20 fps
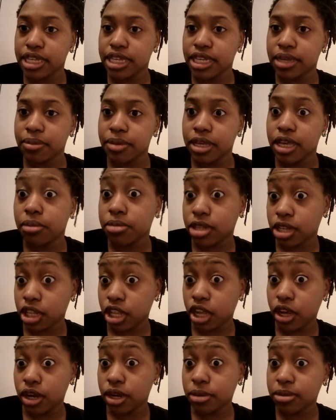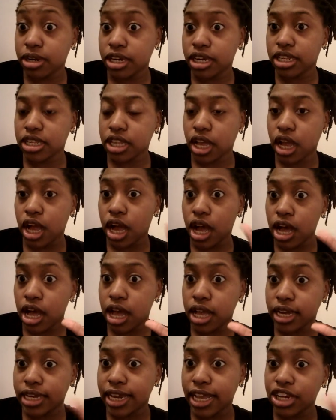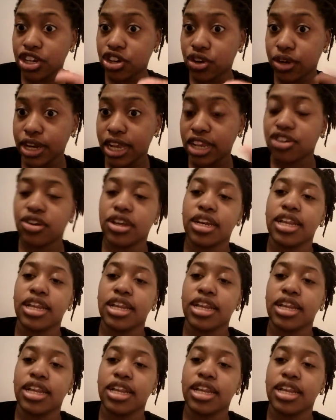it becomes alarmed. And it's like, danger, danger.